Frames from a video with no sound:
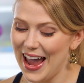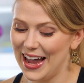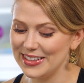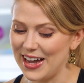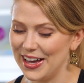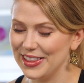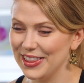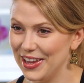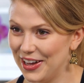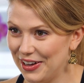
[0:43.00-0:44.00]
And I
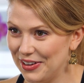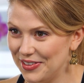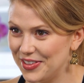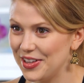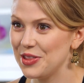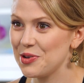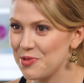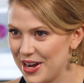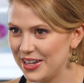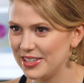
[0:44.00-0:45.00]
love the
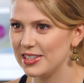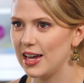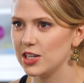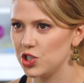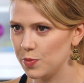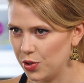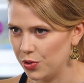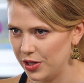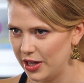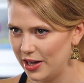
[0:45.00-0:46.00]
rice at
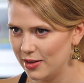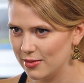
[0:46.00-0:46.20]
Chipotle.